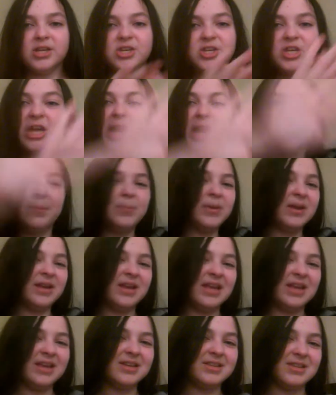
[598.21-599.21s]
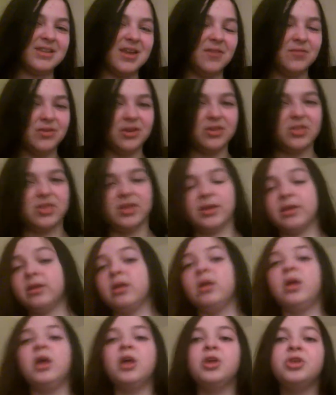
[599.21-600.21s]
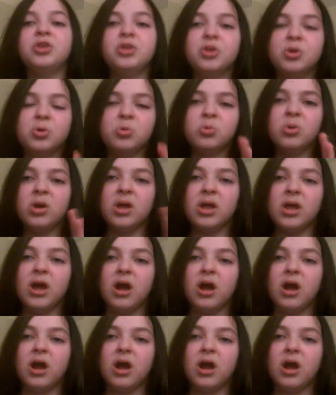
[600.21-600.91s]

Japanese everything. You